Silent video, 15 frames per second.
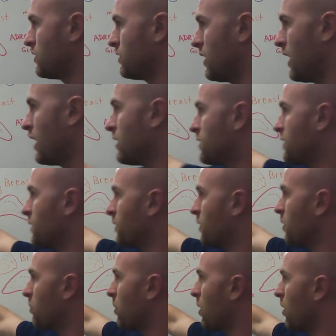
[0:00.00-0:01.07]
an
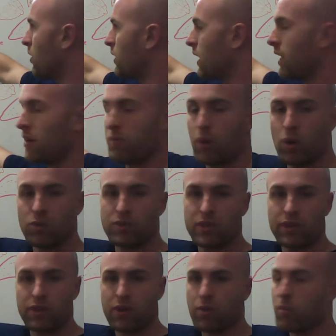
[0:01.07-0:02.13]
anterior part and a
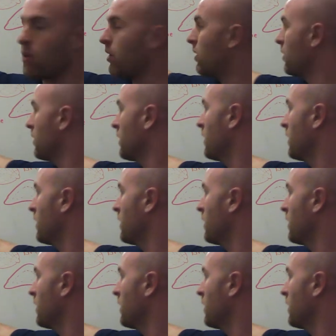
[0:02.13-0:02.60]
posterior part.